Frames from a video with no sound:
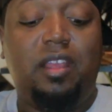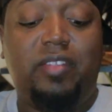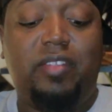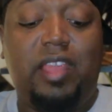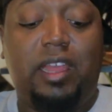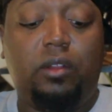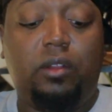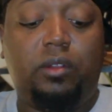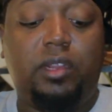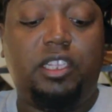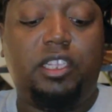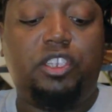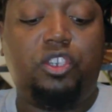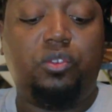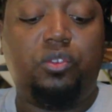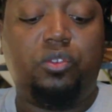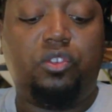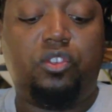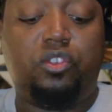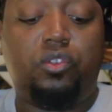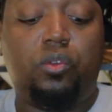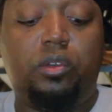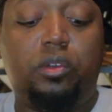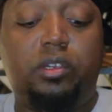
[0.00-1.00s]
That'll let you
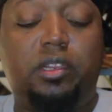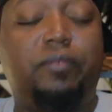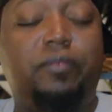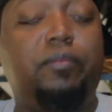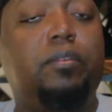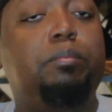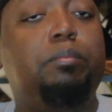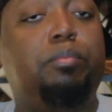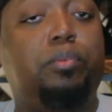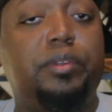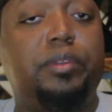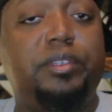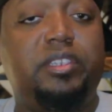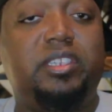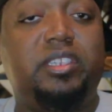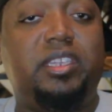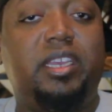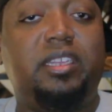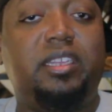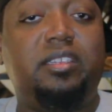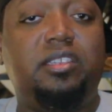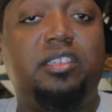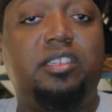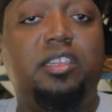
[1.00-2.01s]
store different
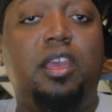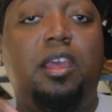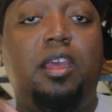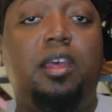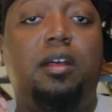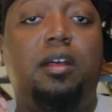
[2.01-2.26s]
presets,